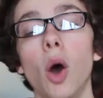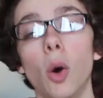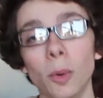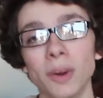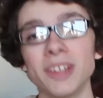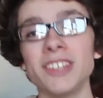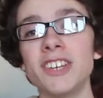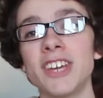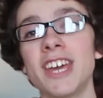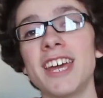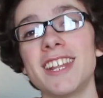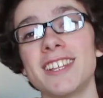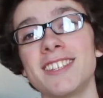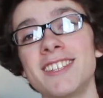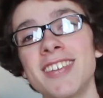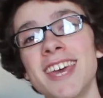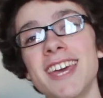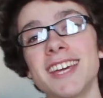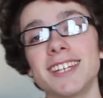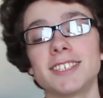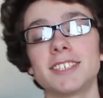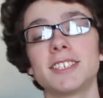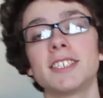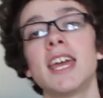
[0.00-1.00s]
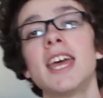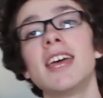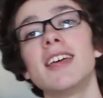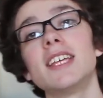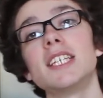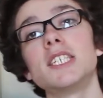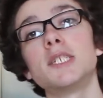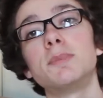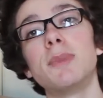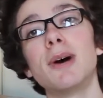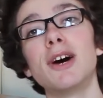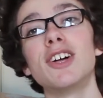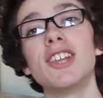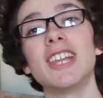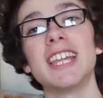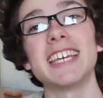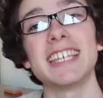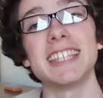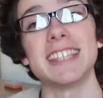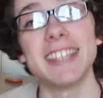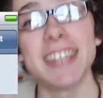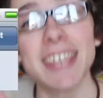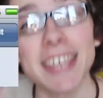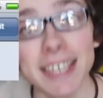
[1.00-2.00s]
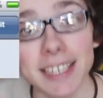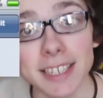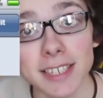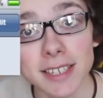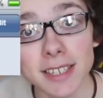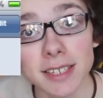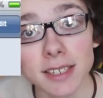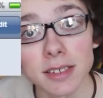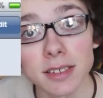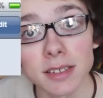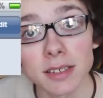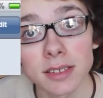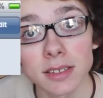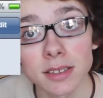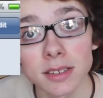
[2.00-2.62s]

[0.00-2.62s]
when you get a text spelled like this.